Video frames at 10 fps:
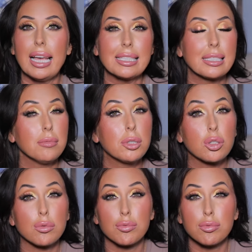seems
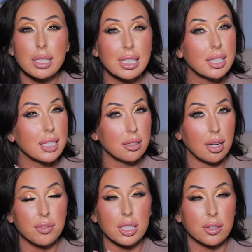to really
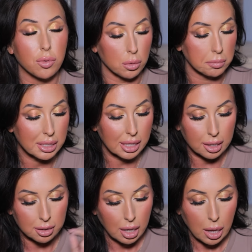love this formula,